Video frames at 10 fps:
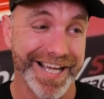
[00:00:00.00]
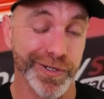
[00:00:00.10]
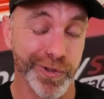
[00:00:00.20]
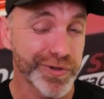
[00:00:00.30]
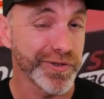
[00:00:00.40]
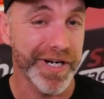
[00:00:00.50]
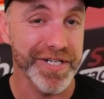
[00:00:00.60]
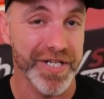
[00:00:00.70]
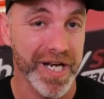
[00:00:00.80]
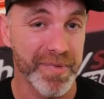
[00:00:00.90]
Looks like
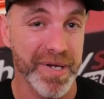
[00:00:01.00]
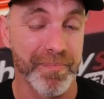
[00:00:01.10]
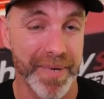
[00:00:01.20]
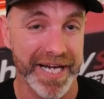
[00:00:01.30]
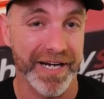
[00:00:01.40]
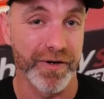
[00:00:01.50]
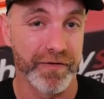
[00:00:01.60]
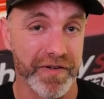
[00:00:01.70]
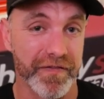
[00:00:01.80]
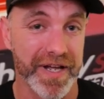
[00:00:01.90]
it's going to be a banger of
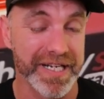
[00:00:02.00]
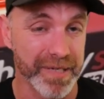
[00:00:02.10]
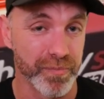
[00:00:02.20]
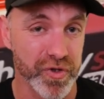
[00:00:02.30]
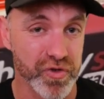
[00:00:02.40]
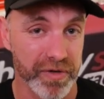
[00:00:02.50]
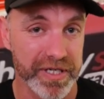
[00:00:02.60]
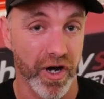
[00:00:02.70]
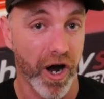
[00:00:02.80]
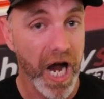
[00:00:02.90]
an event in
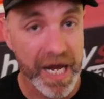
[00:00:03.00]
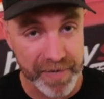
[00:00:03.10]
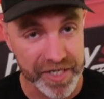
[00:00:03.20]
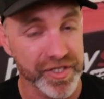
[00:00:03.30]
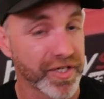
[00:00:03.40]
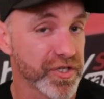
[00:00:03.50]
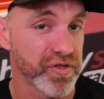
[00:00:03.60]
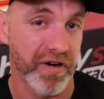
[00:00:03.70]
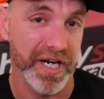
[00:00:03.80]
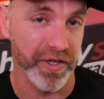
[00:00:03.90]
Madrid. I am actually going to
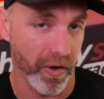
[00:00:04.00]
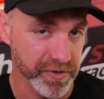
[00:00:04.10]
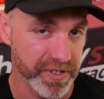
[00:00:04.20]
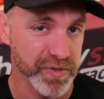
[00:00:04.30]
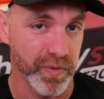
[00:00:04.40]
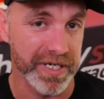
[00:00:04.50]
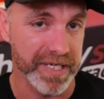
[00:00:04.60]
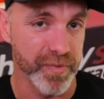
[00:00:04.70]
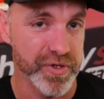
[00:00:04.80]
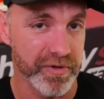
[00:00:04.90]
try and go to this one
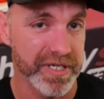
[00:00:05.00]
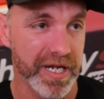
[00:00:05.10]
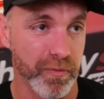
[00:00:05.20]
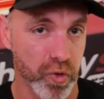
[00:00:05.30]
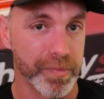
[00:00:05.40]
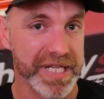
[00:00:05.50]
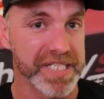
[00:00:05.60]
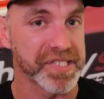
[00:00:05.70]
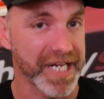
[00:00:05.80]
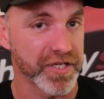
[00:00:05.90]
in Madrid. It will be the
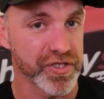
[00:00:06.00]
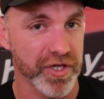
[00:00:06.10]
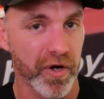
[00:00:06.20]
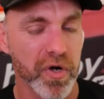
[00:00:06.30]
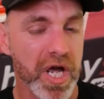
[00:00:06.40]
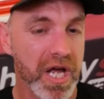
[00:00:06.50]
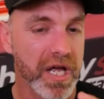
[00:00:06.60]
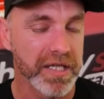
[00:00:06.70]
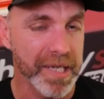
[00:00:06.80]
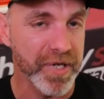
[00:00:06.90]
second show.
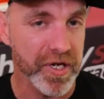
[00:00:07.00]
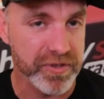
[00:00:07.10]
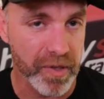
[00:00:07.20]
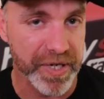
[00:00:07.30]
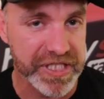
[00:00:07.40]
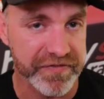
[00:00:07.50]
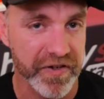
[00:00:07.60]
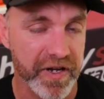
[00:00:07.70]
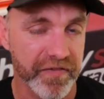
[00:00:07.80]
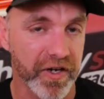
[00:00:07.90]
Let me know, Slot Picks, if
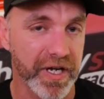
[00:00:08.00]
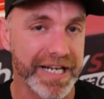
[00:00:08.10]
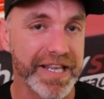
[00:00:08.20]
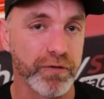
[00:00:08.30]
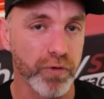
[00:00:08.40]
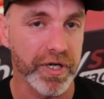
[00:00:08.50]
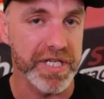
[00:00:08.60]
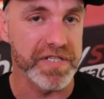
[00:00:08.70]
I got anything wrong in